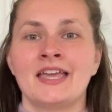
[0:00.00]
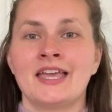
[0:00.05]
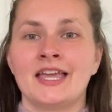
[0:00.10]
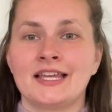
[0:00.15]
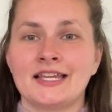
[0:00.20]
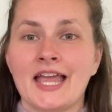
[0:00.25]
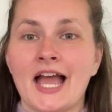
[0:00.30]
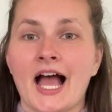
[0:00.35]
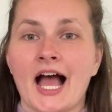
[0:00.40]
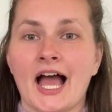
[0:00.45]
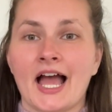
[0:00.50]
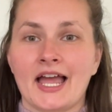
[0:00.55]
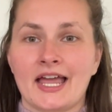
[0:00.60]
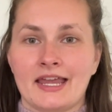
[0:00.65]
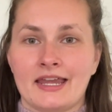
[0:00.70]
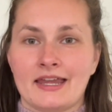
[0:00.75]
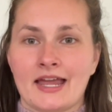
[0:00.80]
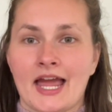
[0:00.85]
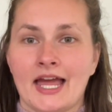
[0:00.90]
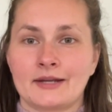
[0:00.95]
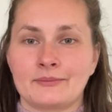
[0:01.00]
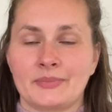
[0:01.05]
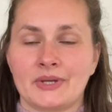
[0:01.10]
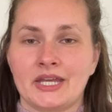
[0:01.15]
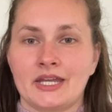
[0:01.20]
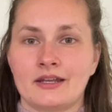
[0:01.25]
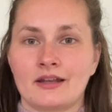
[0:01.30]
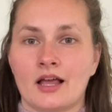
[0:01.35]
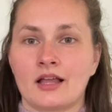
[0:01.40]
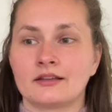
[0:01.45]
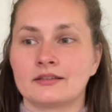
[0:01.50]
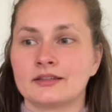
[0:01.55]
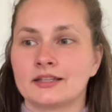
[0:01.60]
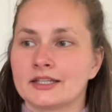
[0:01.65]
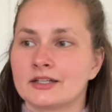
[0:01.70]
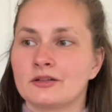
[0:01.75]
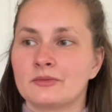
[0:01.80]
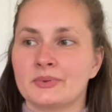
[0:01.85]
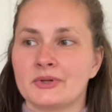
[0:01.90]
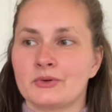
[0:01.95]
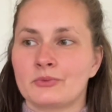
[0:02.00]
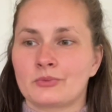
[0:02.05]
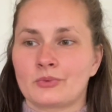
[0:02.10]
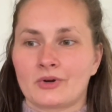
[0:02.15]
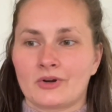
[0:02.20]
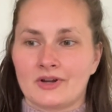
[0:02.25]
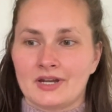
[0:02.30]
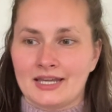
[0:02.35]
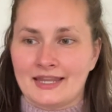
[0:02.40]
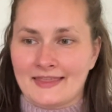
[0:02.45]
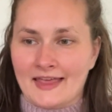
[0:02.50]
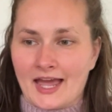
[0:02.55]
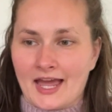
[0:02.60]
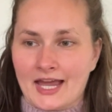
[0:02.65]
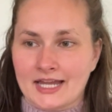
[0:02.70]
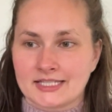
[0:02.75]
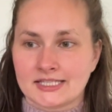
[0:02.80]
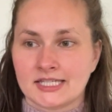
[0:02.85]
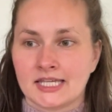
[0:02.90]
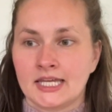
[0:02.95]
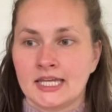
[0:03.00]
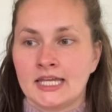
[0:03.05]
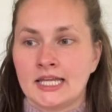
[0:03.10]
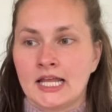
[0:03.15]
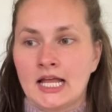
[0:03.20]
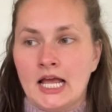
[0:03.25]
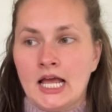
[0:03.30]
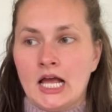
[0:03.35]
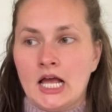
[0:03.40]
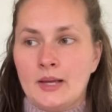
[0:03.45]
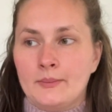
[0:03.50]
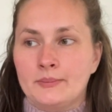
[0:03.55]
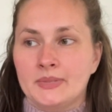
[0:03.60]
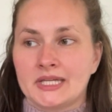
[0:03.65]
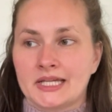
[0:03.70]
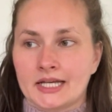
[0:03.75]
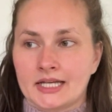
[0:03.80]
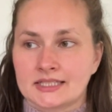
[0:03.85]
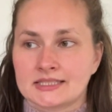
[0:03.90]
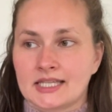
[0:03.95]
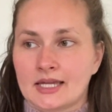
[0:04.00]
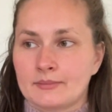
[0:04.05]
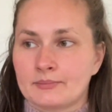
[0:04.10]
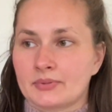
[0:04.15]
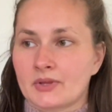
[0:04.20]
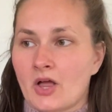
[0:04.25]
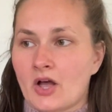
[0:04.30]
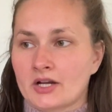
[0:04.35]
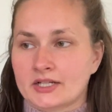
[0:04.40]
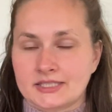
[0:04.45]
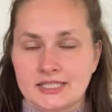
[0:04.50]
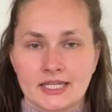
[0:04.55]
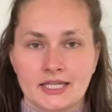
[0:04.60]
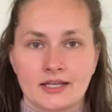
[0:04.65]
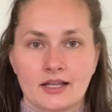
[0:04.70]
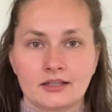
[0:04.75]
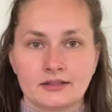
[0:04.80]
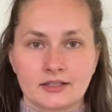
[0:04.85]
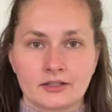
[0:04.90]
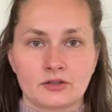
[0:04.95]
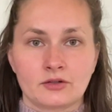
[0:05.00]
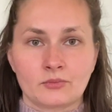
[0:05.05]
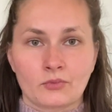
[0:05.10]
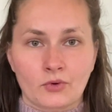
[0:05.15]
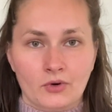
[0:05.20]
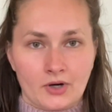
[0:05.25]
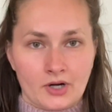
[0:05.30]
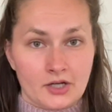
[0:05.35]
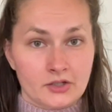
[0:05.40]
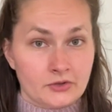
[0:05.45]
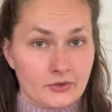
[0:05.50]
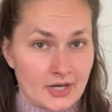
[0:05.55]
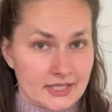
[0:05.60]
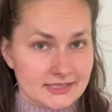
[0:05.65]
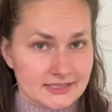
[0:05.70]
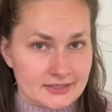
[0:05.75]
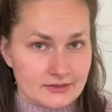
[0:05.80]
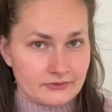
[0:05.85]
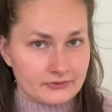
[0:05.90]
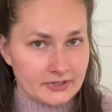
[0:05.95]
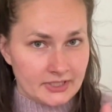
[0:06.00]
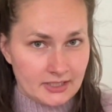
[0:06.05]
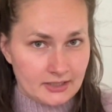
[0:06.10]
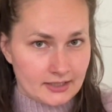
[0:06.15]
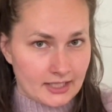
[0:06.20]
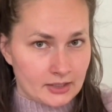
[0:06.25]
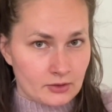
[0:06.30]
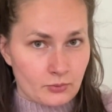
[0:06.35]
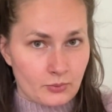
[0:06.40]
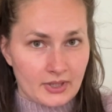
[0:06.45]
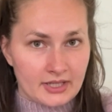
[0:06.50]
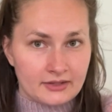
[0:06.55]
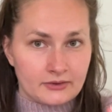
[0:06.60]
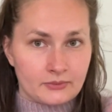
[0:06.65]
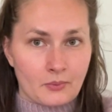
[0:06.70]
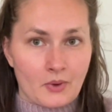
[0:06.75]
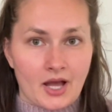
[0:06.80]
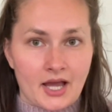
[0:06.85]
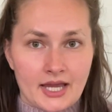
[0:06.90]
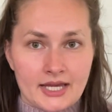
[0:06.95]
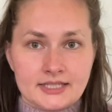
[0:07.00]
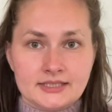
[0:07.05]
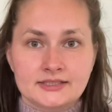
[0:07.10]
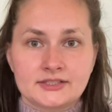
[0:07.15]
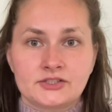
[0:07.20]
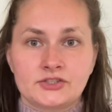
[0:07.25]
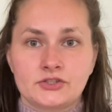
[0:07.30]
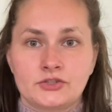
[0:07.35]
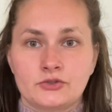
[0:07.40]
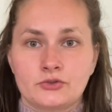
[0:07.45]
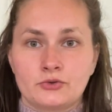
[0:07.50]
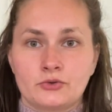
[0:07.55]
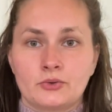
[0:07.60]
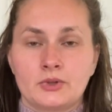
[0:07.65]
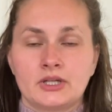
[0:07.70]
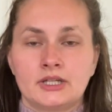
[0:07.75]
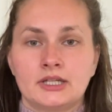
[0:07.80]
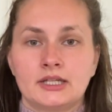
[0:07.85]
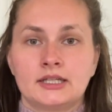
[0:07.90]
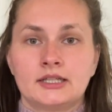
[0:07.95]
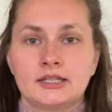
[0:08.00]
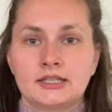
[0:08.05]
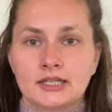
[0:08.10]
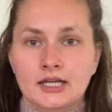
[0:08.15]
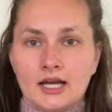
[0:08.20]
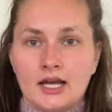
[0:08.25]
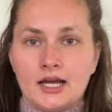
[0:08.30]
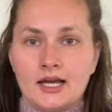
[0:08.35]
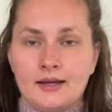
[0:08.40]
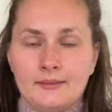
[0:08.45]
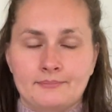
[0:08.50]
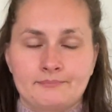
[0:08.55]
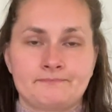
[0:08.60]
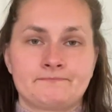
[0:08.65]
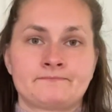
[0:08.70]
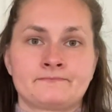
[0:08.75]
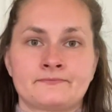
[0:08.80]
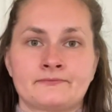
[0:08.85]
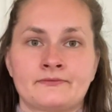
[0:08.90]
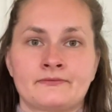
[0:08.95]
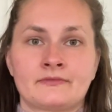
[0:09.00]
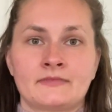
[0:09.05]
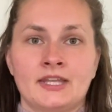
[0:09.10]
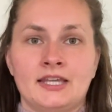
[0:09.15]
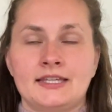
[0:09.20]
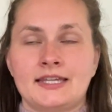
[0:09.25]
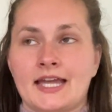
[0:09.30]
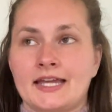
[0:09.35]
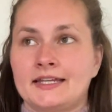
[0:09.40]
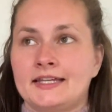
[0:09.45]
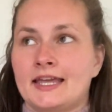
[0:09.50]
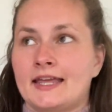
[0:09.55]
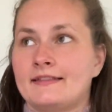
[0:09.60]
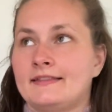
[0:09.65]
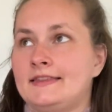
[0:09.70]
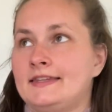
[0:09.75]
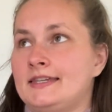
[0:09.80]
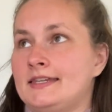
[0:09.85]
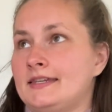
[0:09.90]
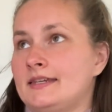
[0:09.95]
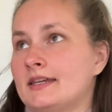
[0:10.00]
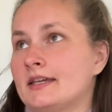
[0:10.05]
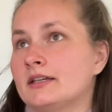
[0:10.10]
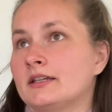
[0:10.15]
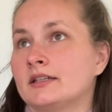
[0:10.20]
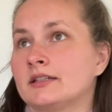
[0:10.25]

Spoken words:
Yeah, I had been a little bit worried that because I blocked it a little more aggressively, like width-wise, to get the